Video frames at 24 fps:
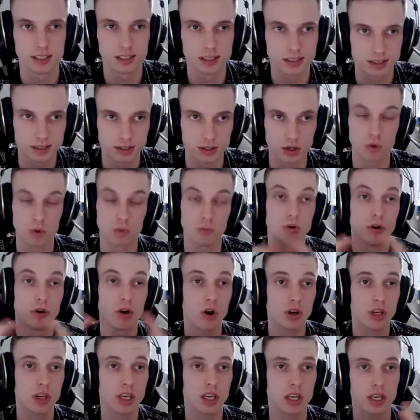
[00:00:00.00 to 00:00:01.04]
So
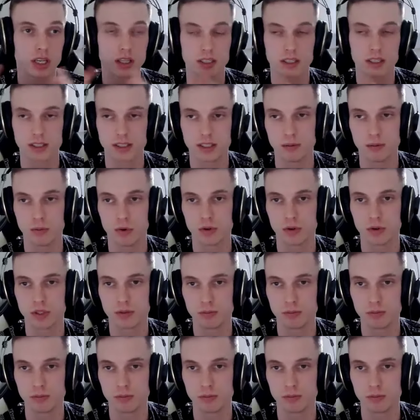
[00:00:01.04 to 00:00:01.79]
blocking it is the most